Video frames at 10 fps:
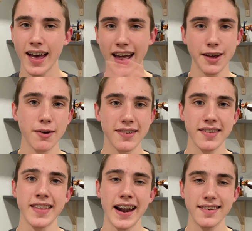Anyways,
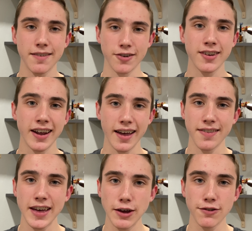that is it for today.
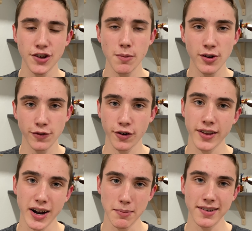Thank you so much for
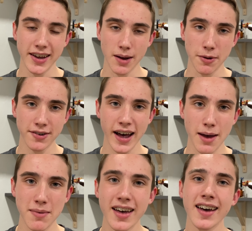letting me take up your
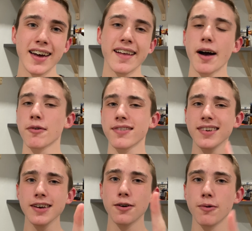time, and I will see
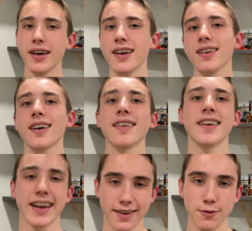you in the
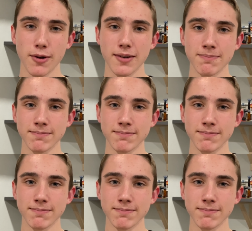next one.